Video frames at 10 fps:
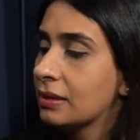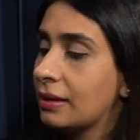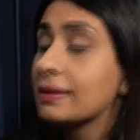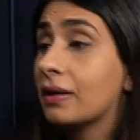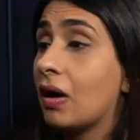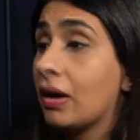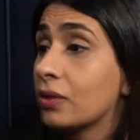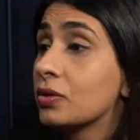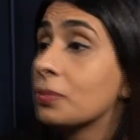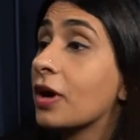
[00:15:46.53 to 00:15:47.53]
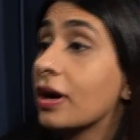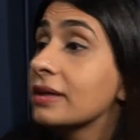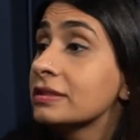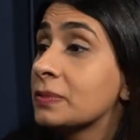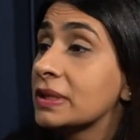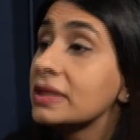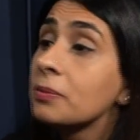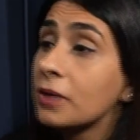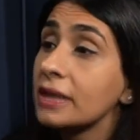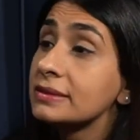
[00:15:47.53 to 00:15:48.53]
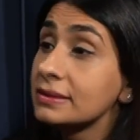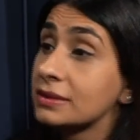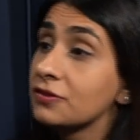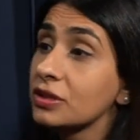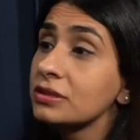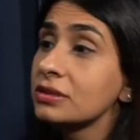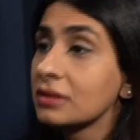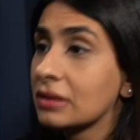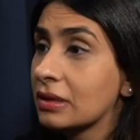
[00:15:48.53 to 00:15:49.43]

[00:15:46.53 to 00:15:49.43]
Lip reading: like their eye on the prize, but their prize is different.